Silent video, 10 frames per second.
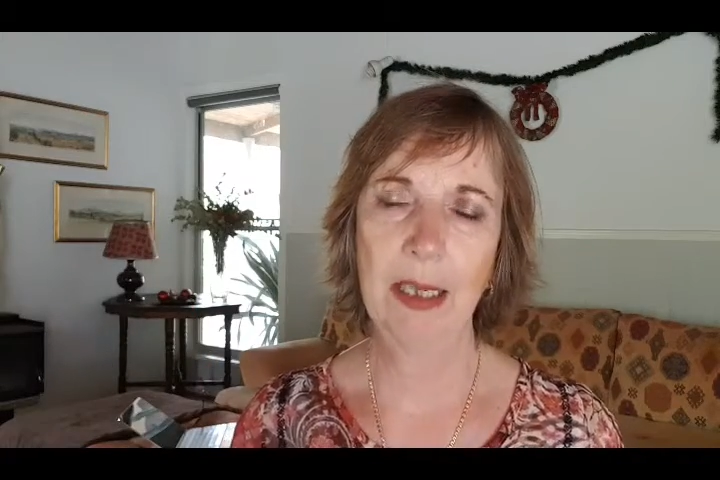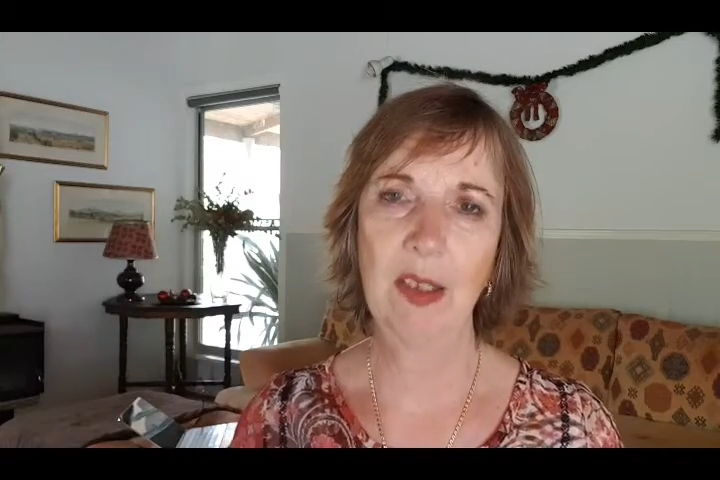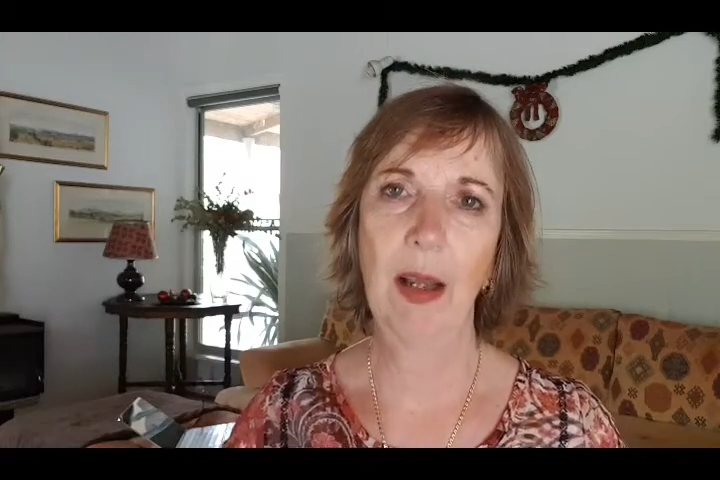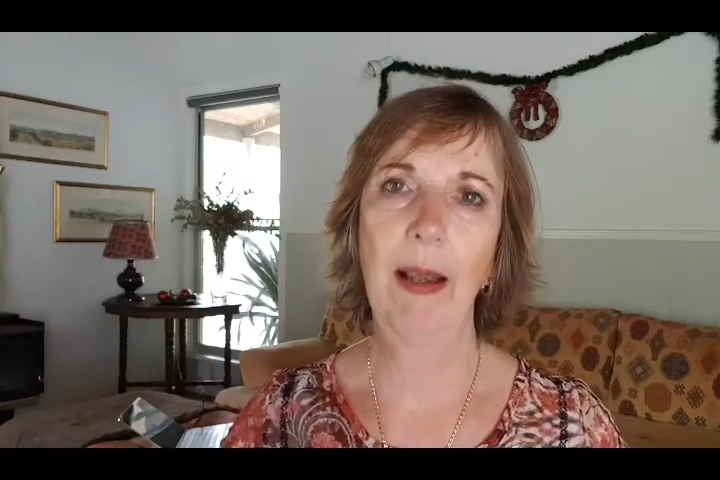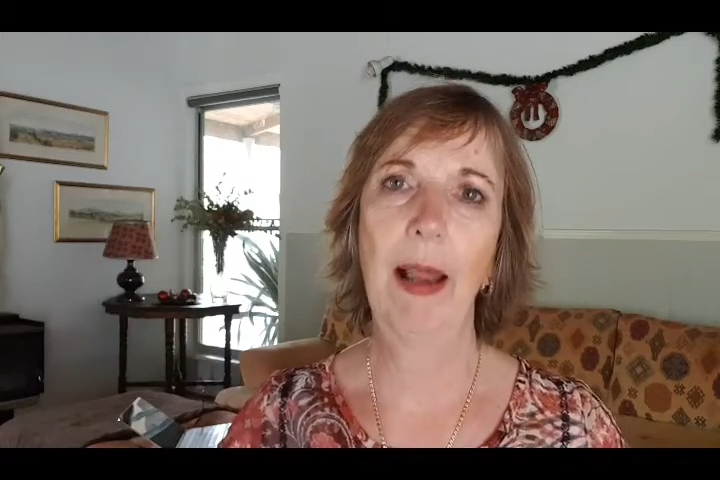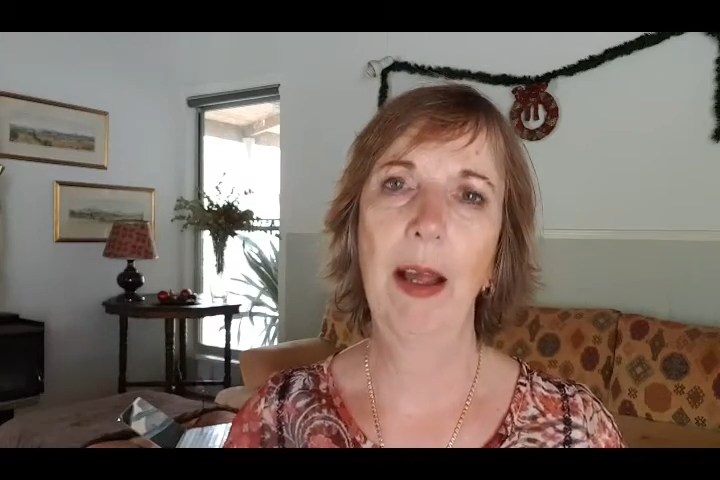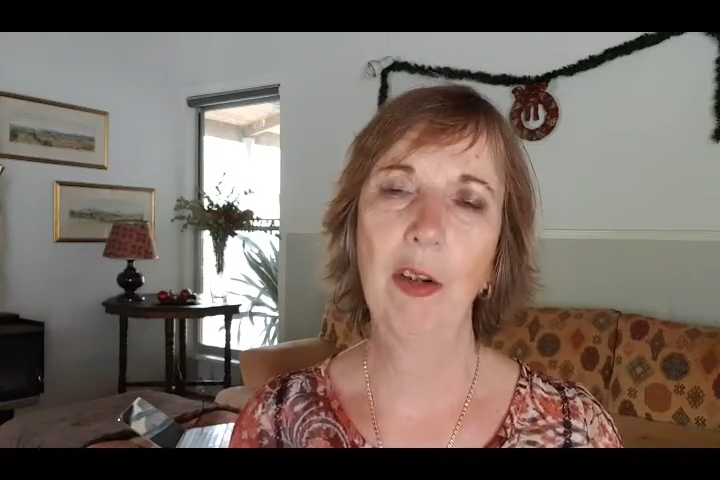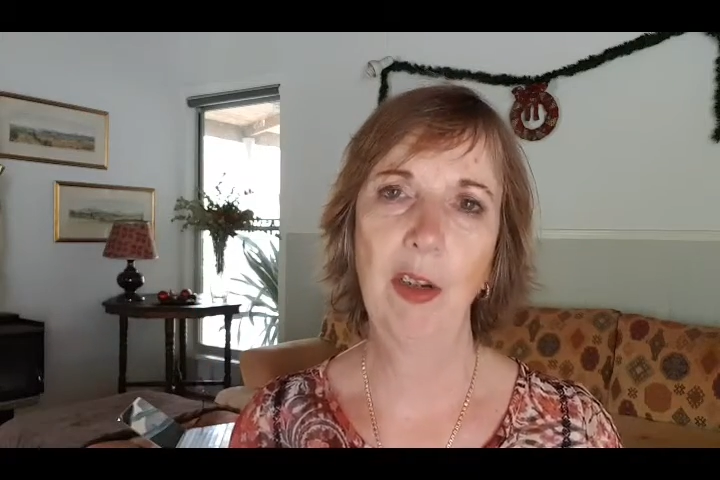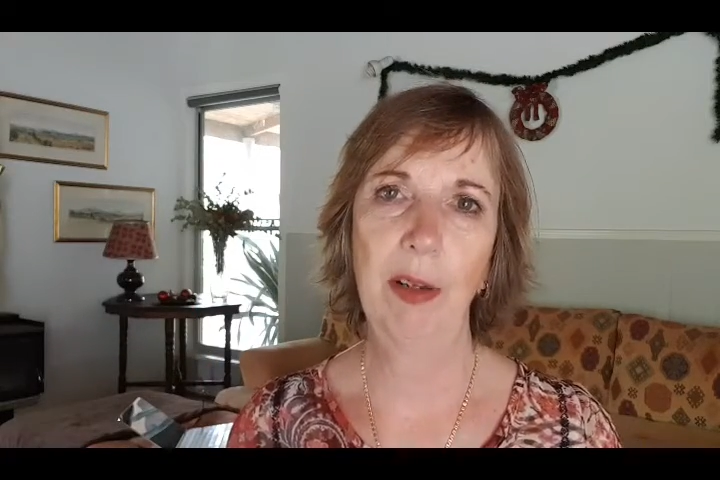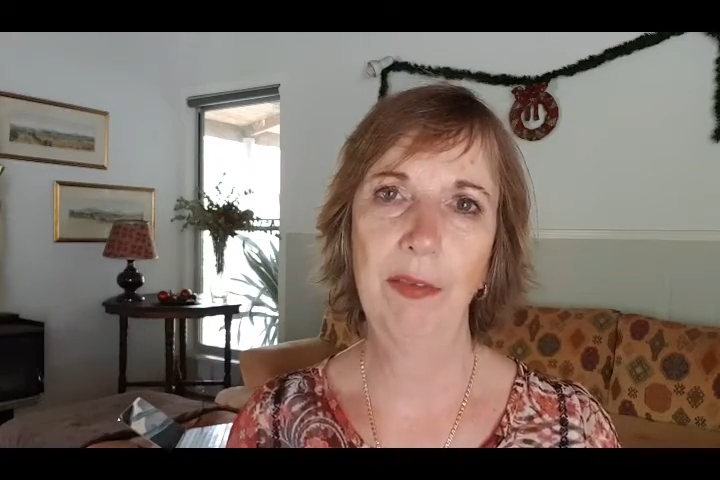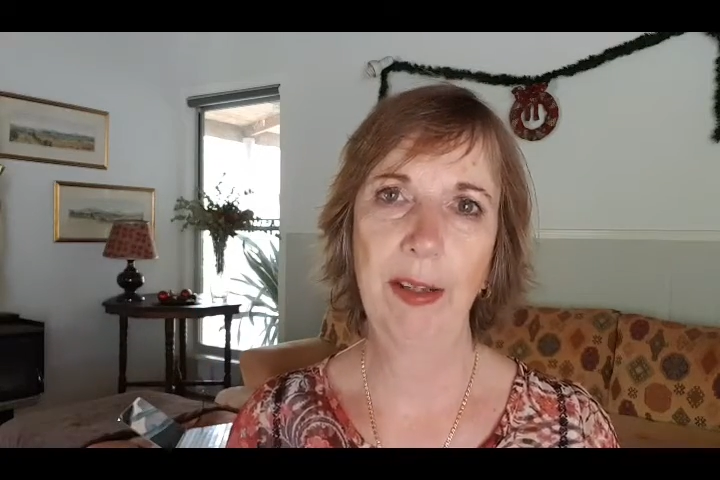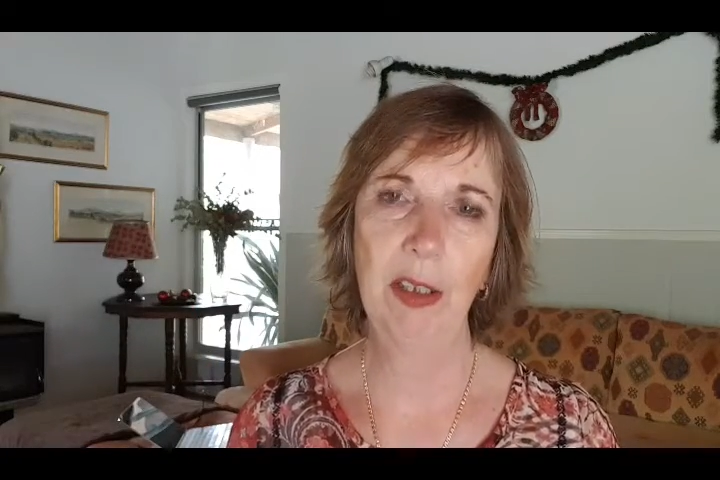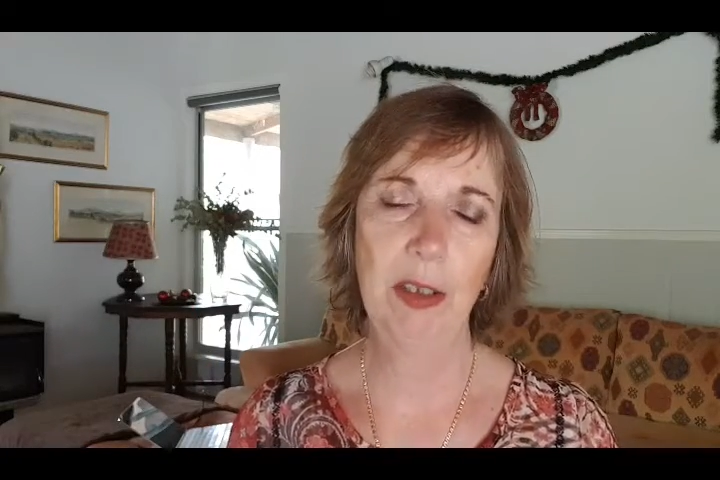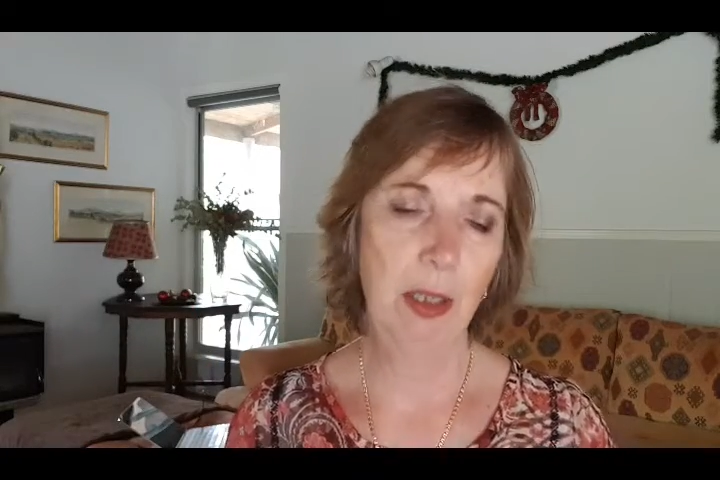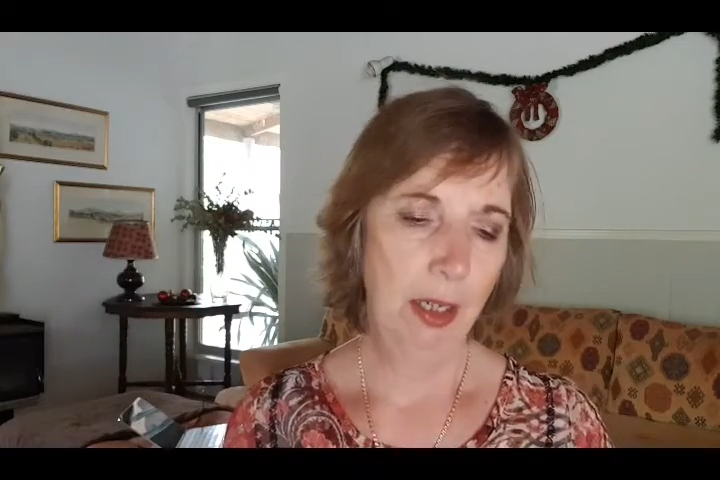its larger
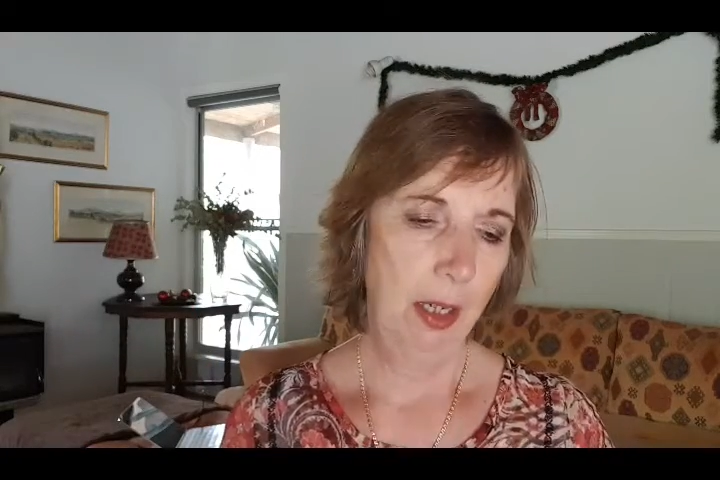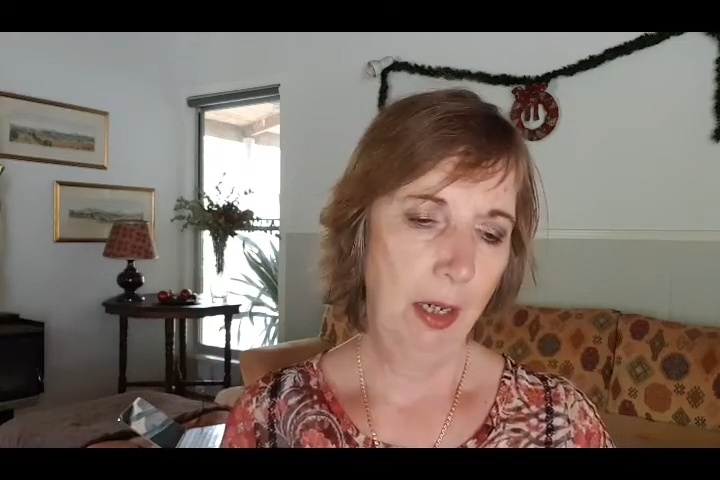fatty